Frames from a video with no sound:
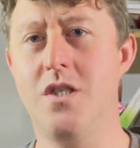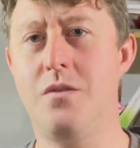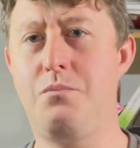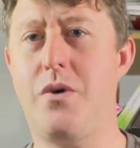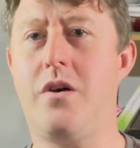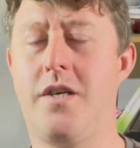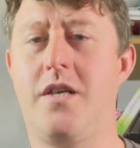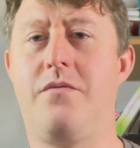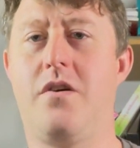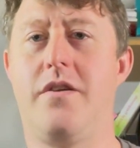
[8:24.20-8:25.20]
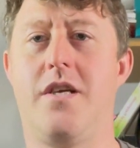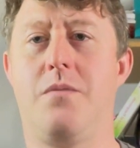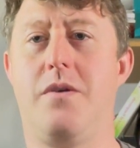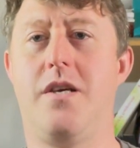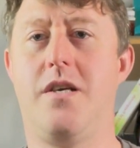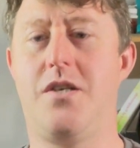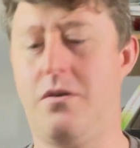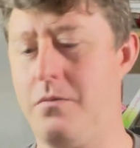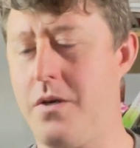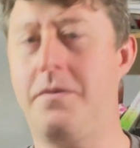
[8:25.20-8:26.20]
but I did find that to be an
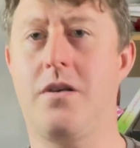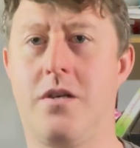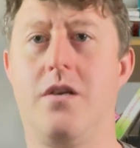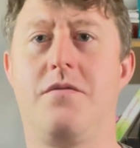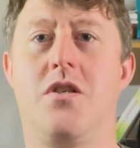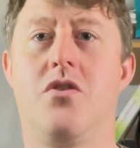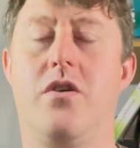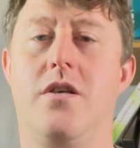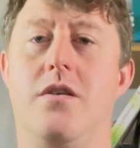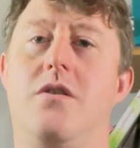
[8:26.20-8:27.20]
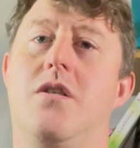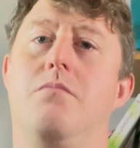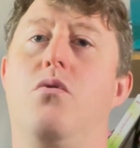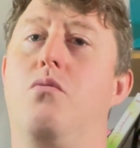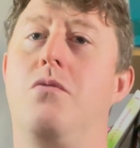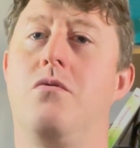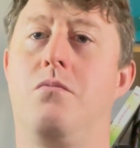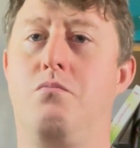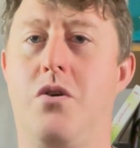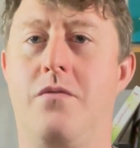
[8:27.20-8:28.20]
issue. I mean, I'd love to try some more
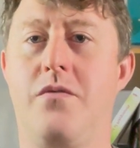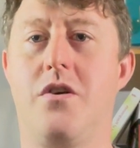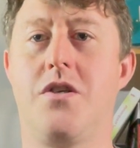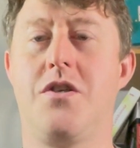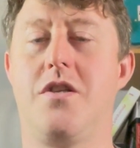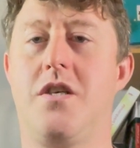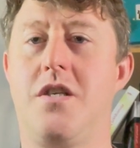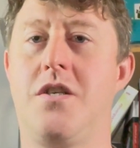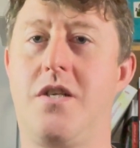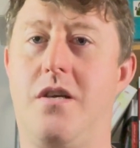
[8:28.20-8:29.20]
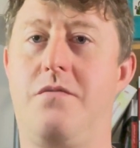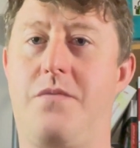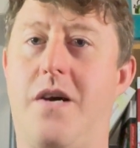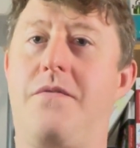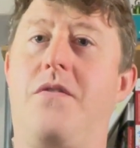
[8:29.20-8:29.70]
modern versions of this and see if that